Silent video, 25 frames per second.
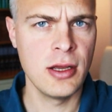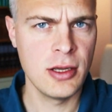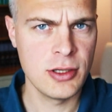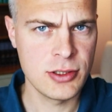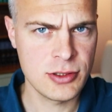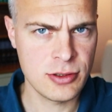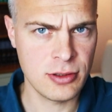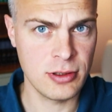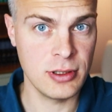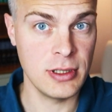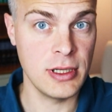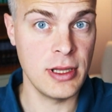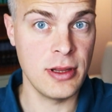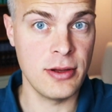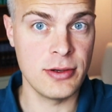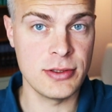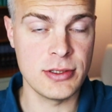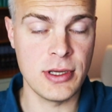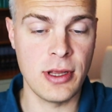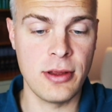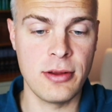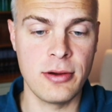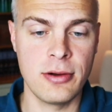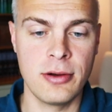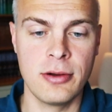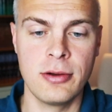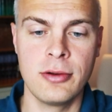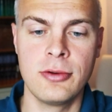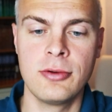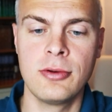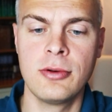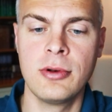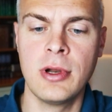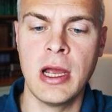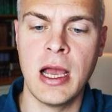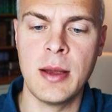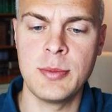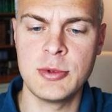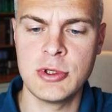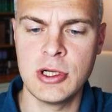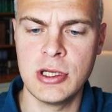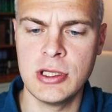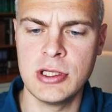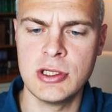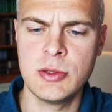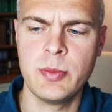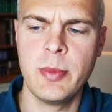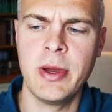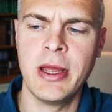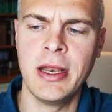Certainly there's other
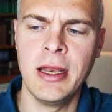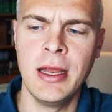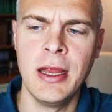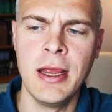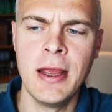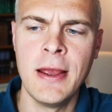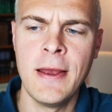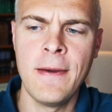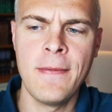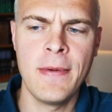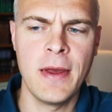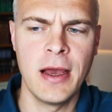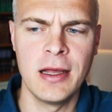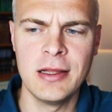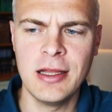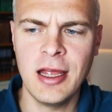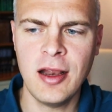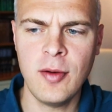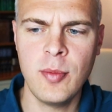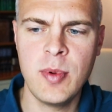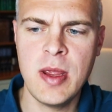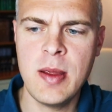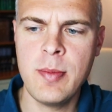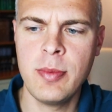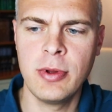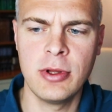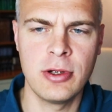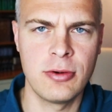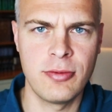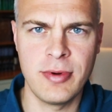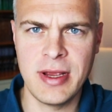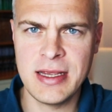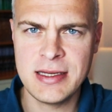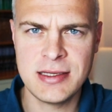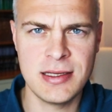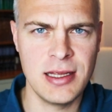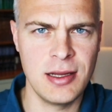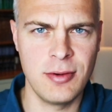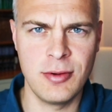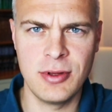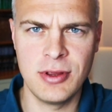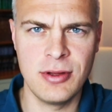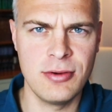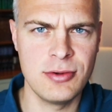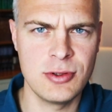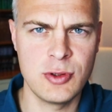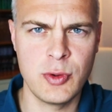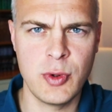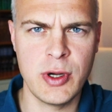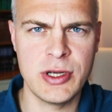options, but a lot of people are wrestling with
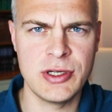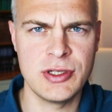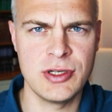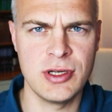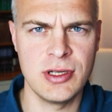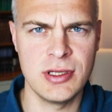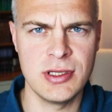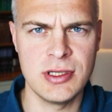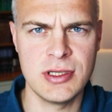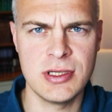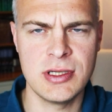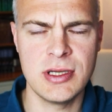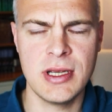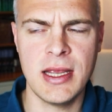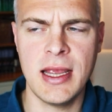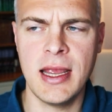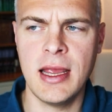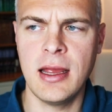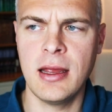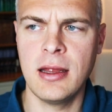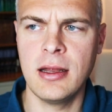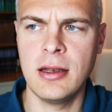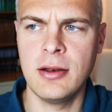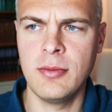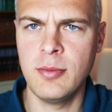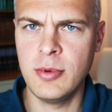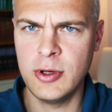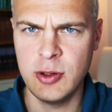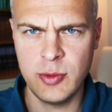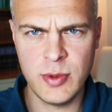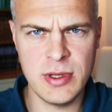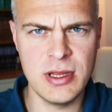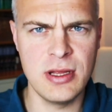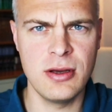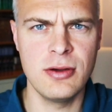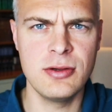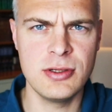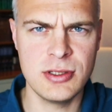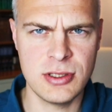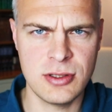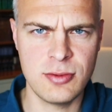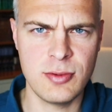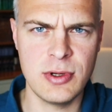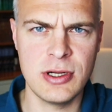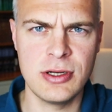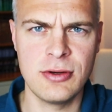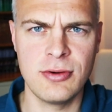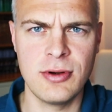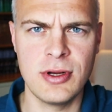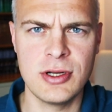those questions. And between those
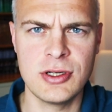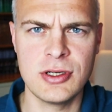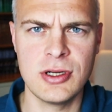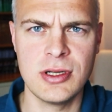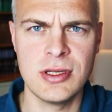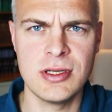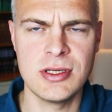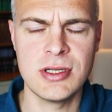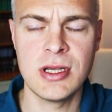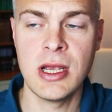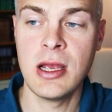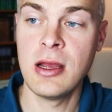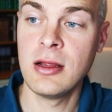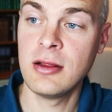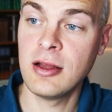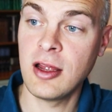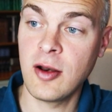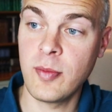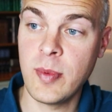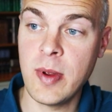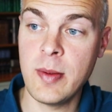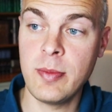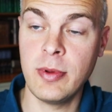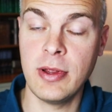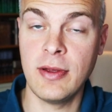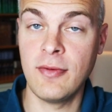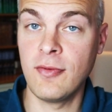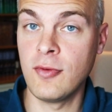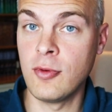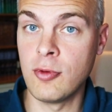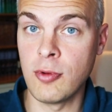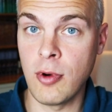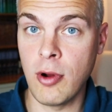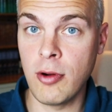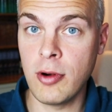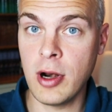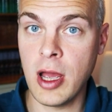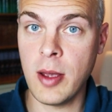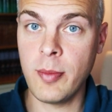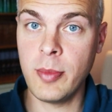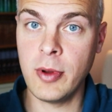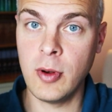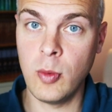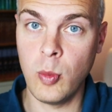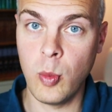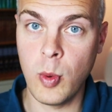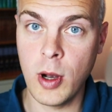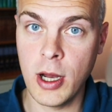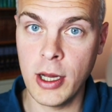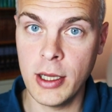three traditions, a lot of people have grown up
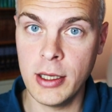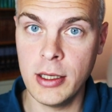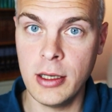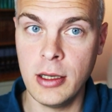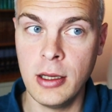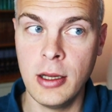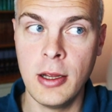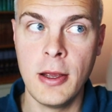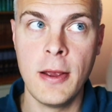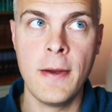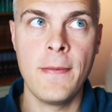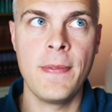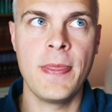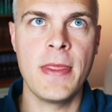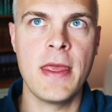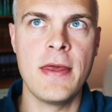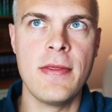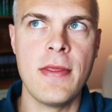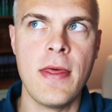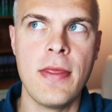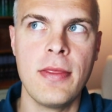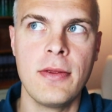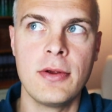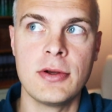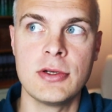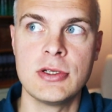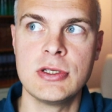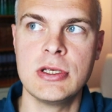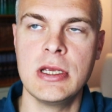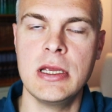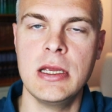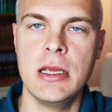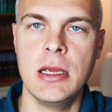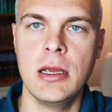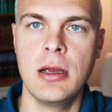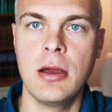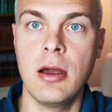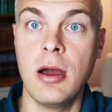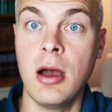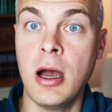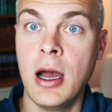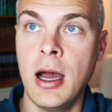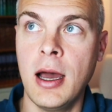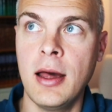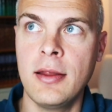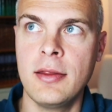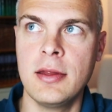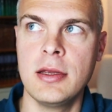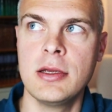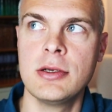in one, and then they're seeing,
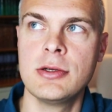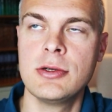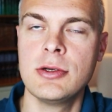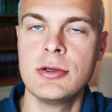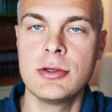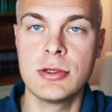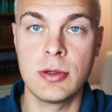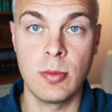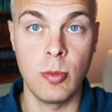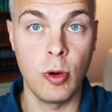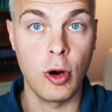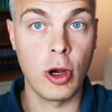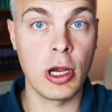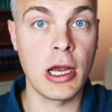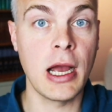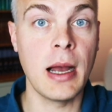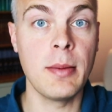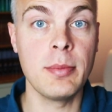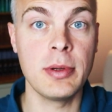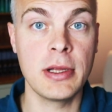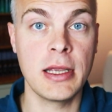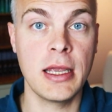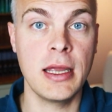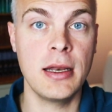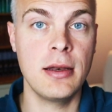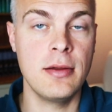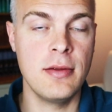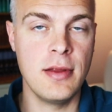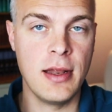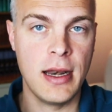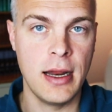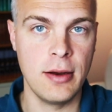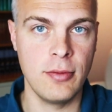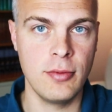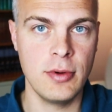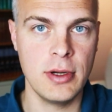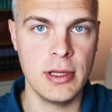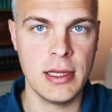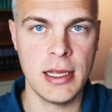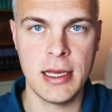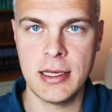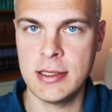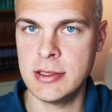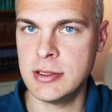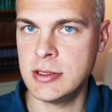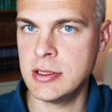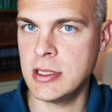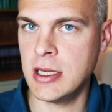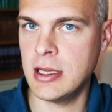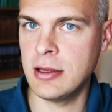the issues are more complicated than I
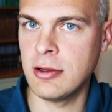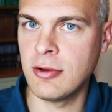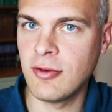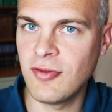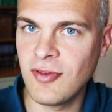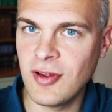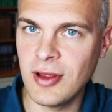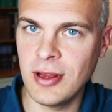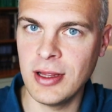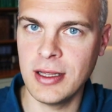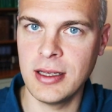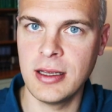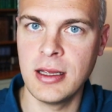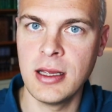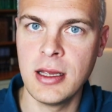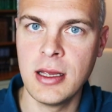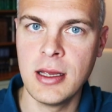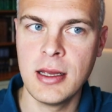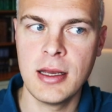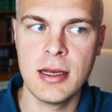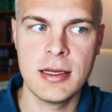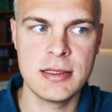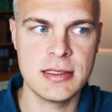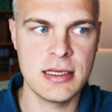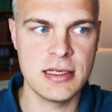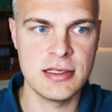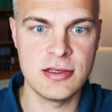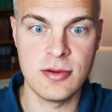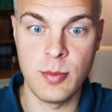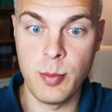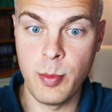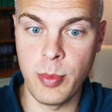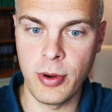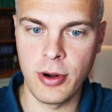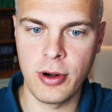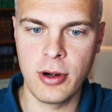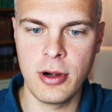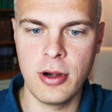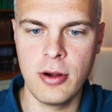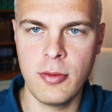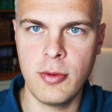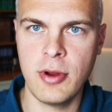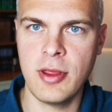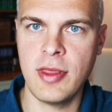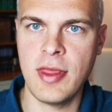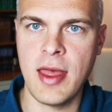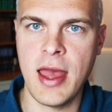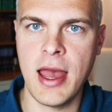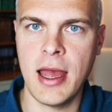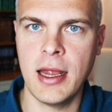realized, and they're feeling a sense of burden
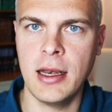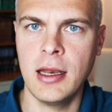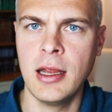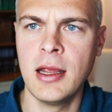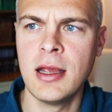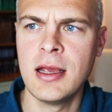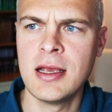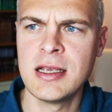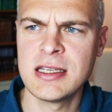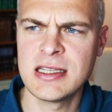with that.